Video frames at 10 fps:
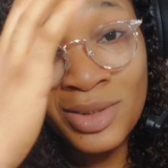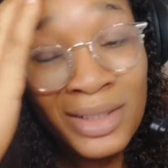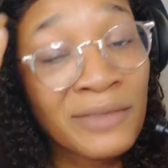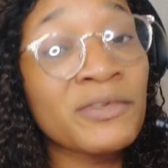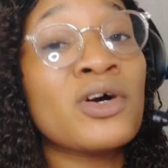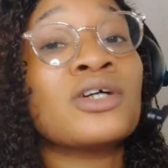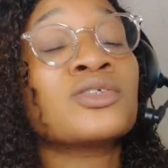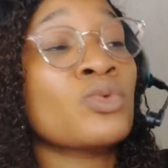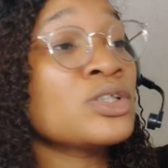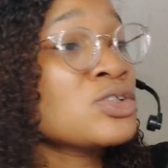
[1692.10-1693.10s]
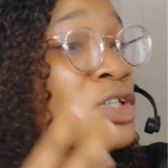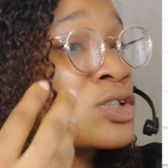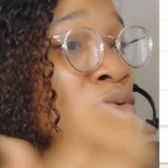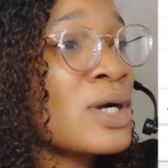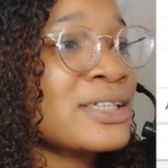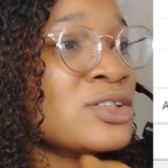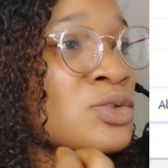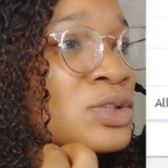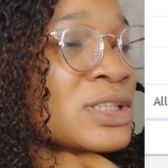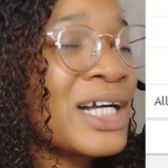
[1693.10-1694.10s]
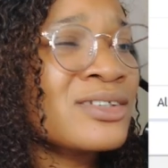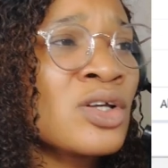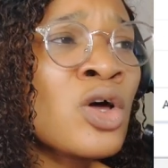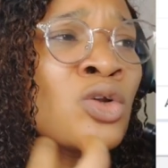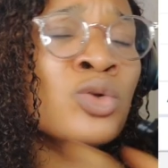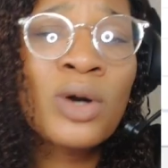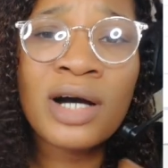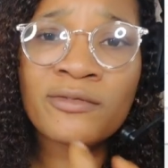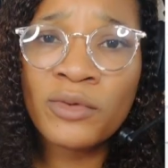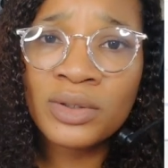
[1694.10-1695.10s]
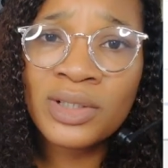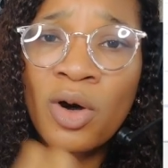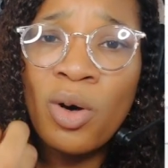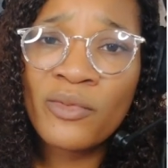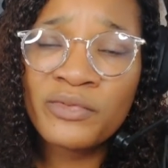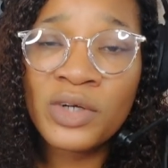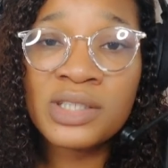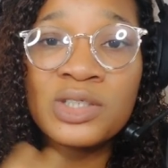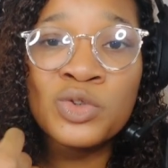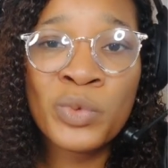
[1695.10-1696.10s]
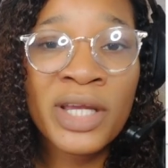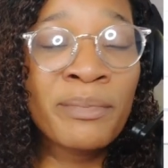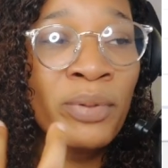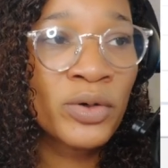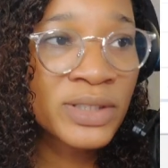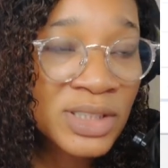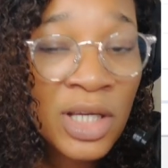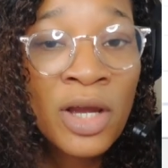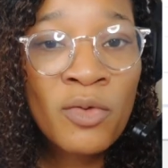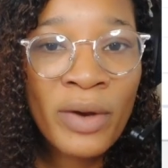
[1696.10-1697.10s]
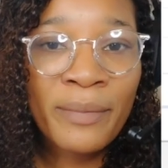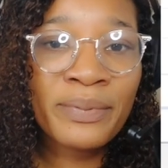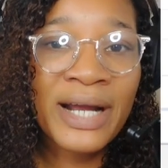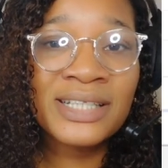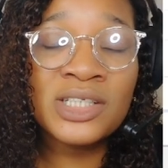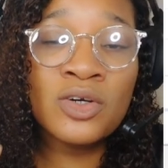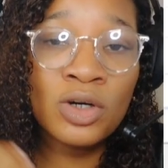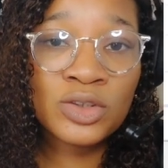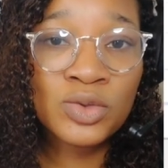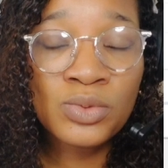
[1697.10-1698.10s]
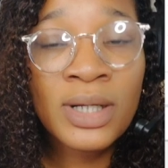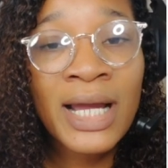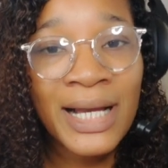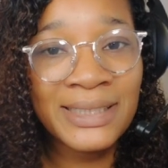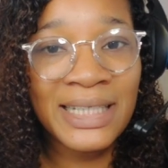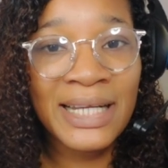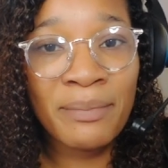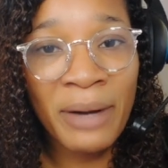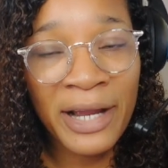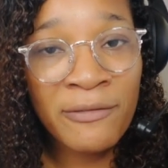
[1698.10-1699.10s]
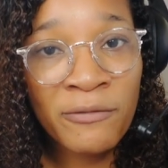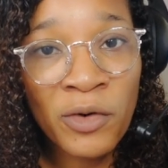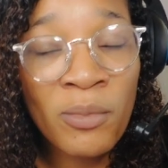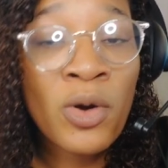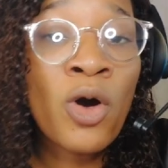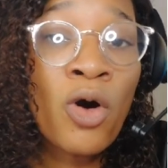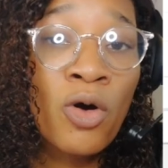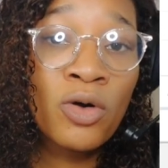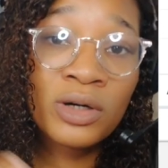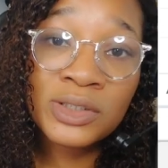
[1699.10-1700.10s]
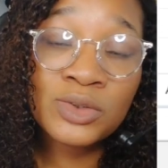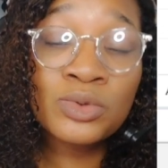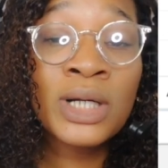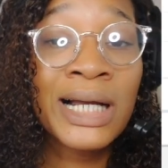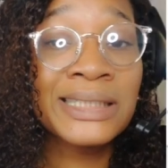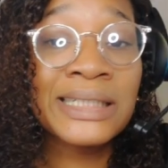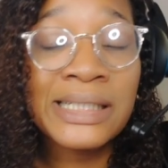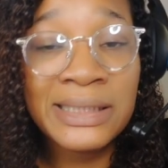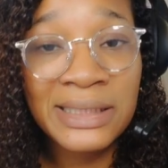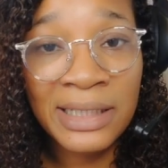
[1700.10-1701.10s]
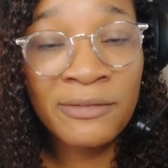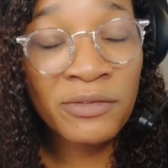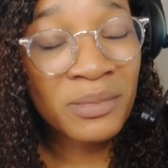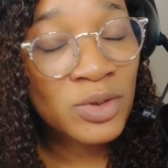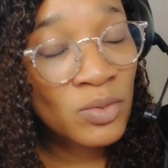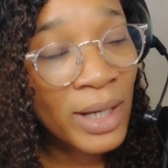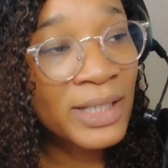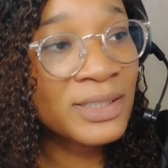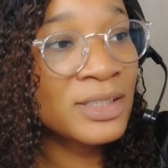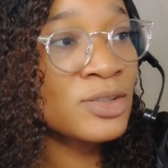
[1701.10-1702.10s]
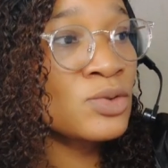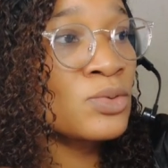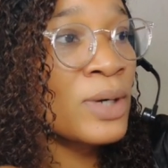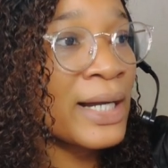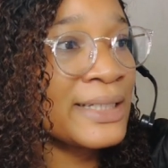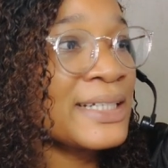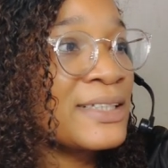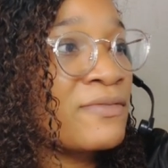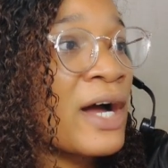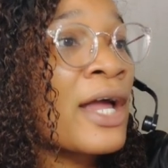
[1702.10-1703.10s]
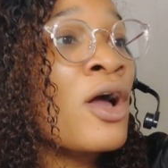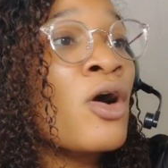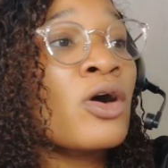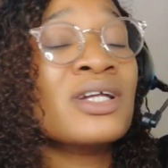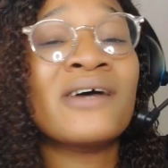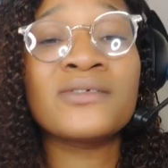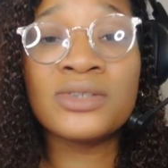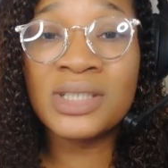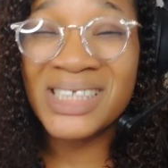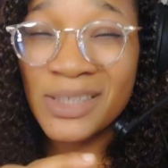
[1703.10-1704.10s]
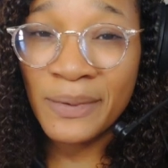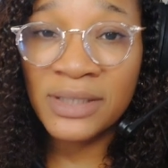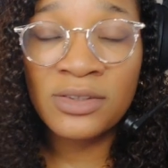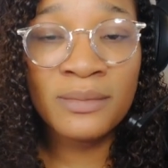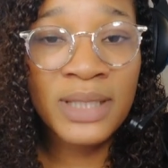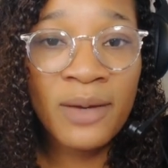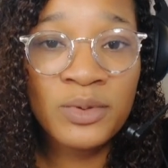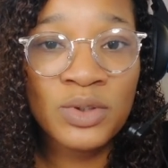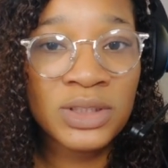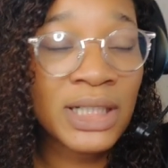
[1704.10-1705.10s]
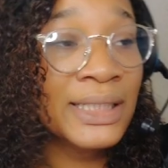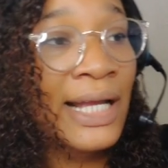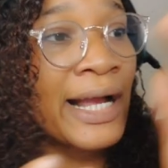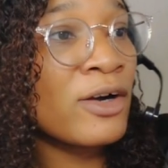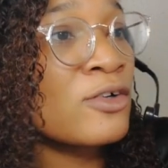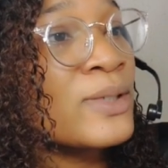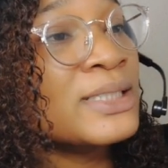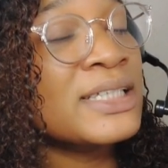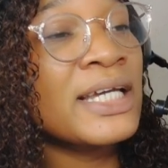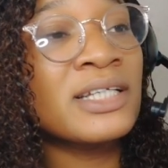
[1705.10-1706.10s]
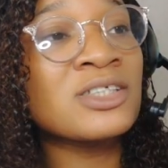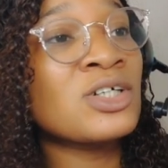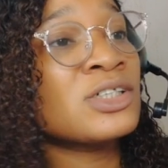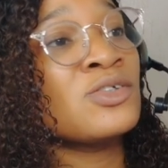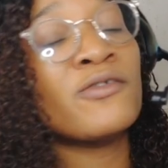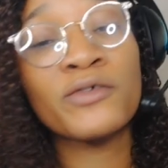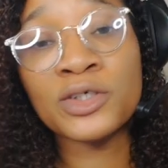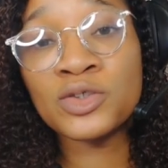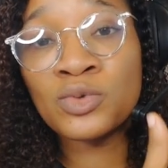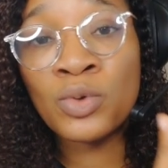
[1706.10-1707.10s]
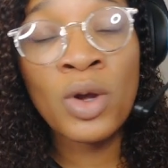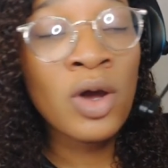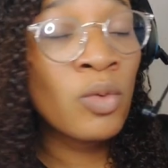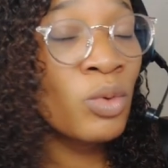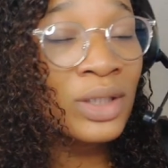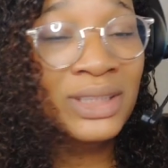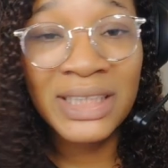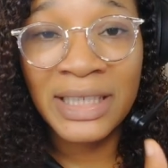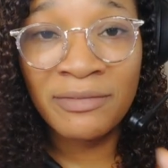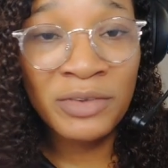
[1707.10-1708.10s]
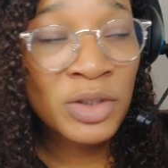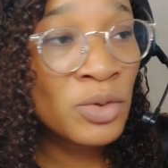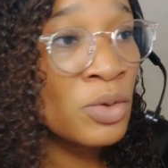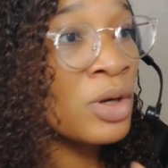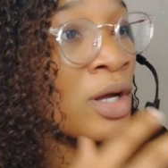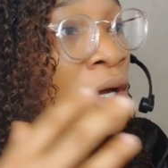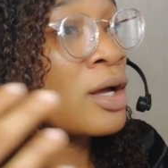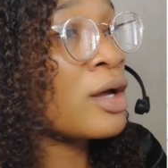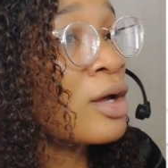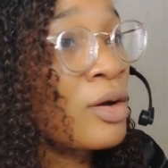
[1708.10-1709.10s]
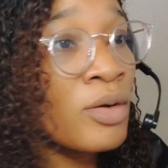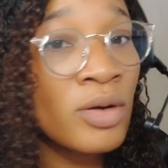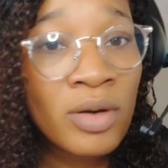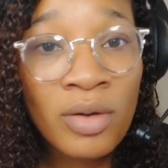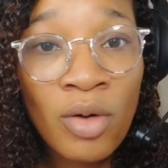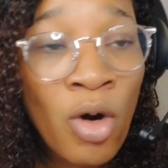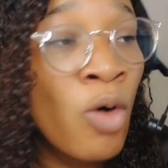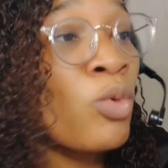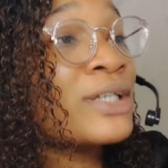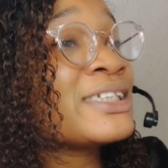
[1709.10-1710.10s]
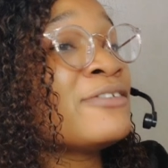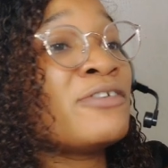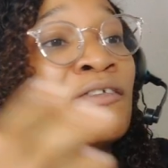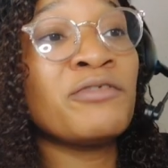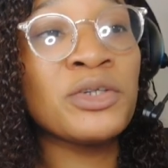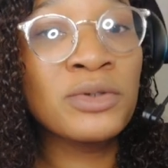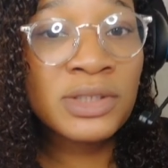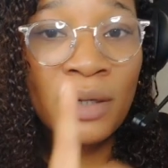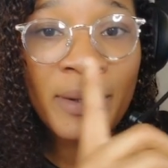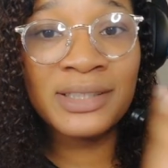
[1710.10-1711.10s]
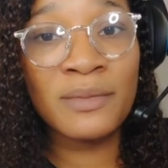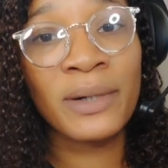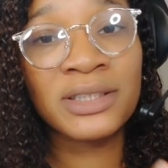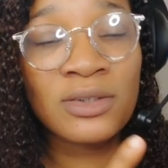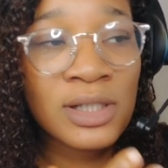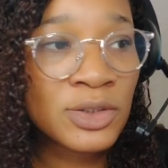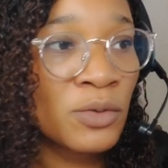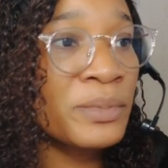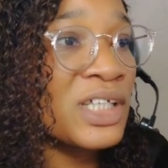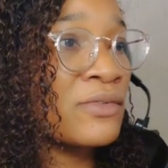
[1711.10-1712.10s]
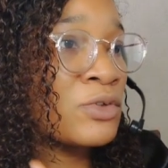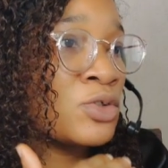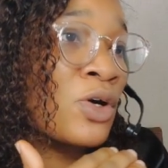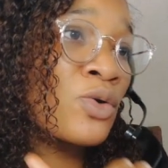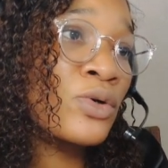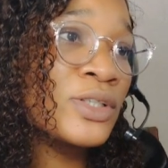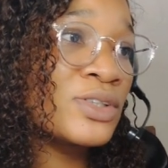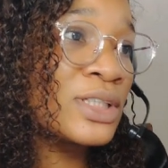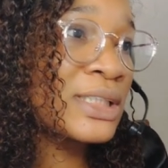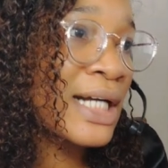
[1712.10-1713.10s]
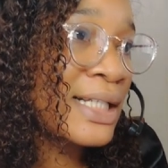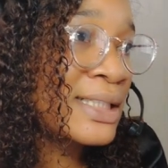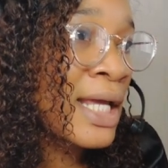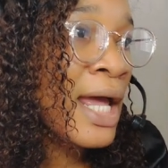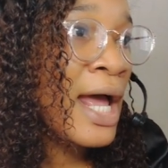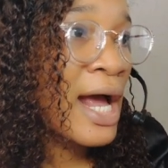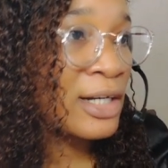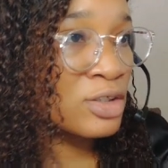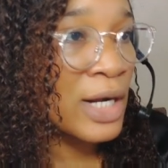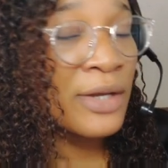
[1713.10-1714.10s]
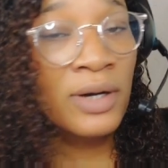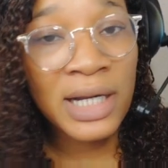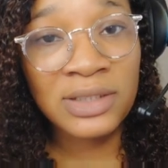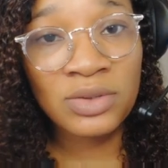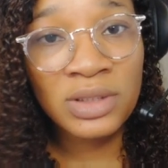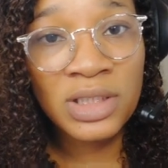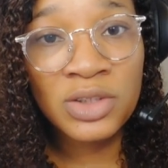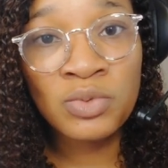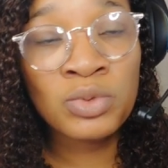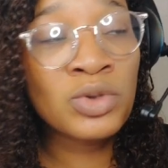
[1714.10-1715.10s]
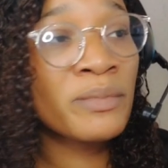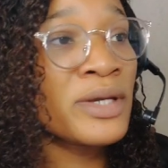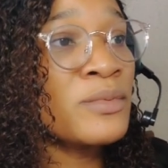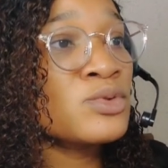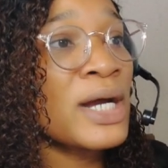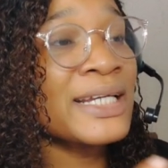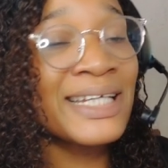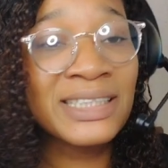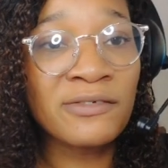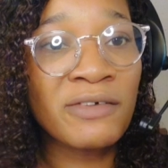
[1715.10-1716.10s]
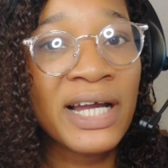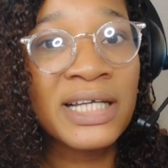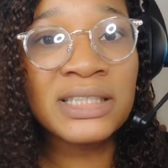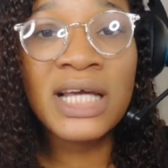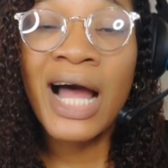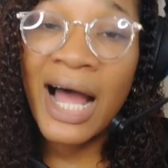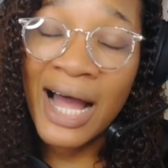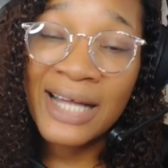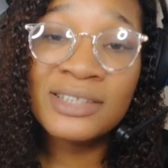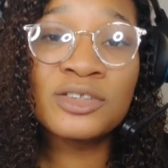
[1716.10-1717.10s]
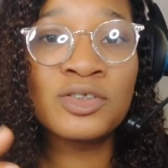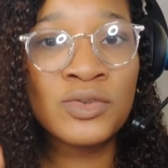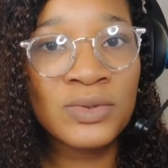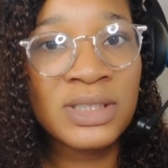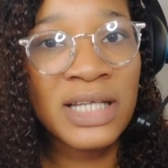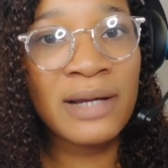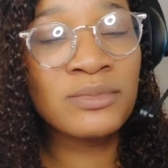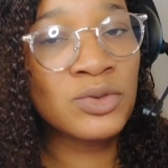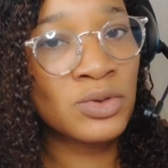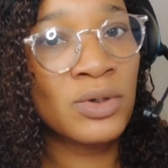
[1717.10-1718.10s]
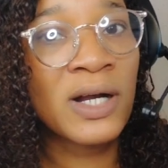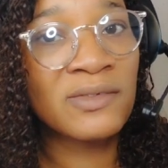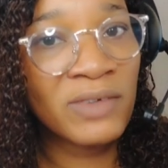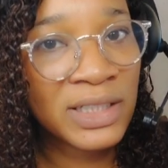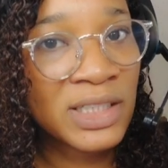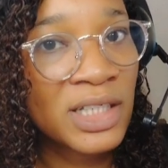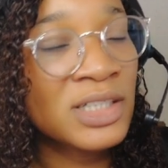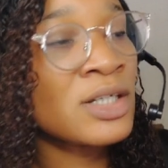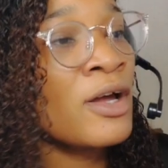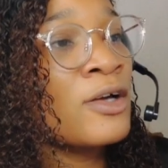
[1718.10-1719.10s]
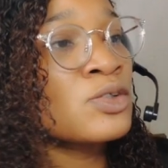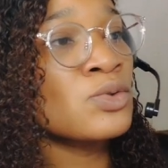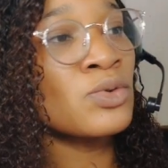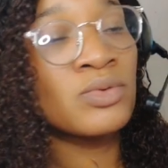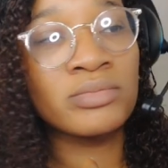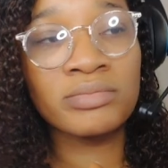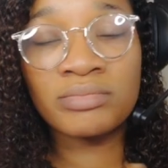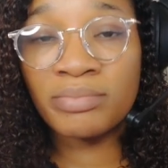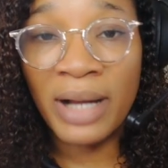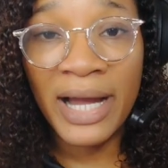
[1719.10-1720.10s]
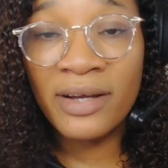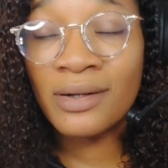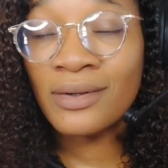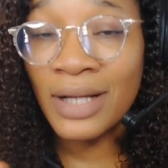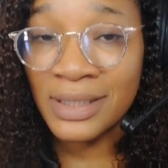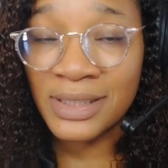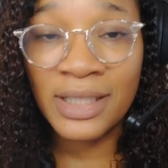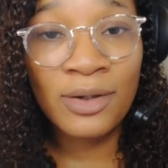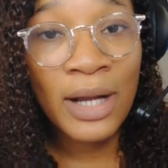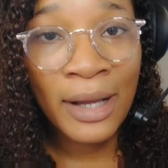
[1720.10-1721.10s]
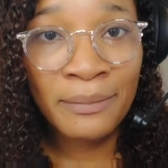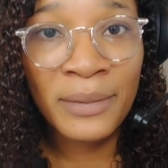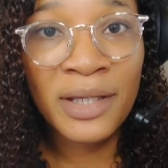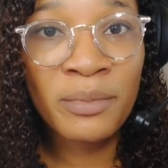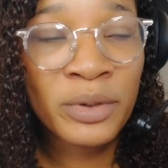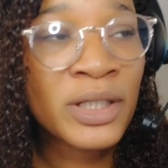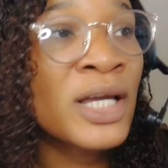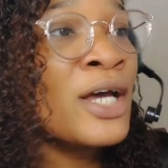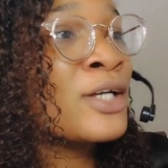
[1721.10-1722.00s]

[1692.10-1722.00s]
not difficult. Once you just look at your chart, look out for the obvious swing points where price got to and started buying from, or got to and started selling from. It's quite easy to identify. All you have to do is spend some time with your chart. Like I always say, it is not enough for you to watch a video or watch different videos about a particular topic. If you do not go into the chart and try your hands on it, you will not be able to identify it and use them to your advantage to buy and sell and make money.